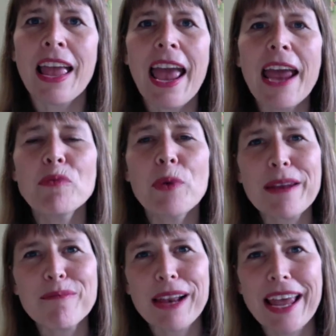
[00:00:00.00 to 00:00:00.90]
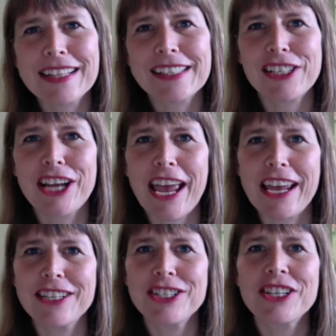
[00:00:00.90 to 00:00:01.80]
And when plans
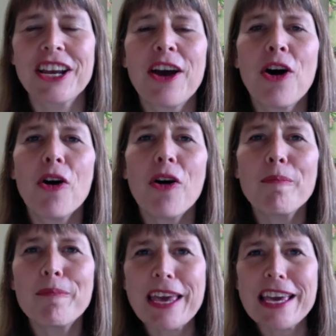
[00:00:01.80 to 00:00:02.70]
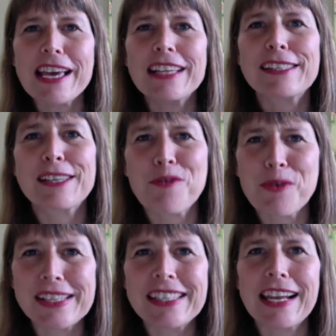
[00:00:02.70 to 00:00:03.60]
change, be
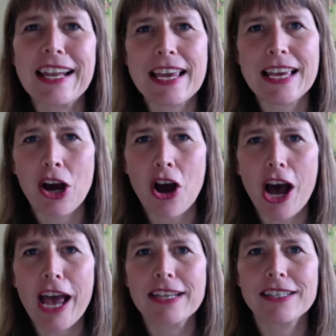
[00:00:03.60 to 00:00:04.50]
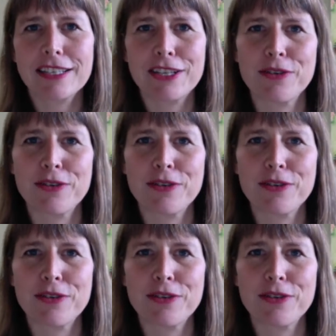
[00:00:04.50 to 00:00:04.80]
exquisitely kind to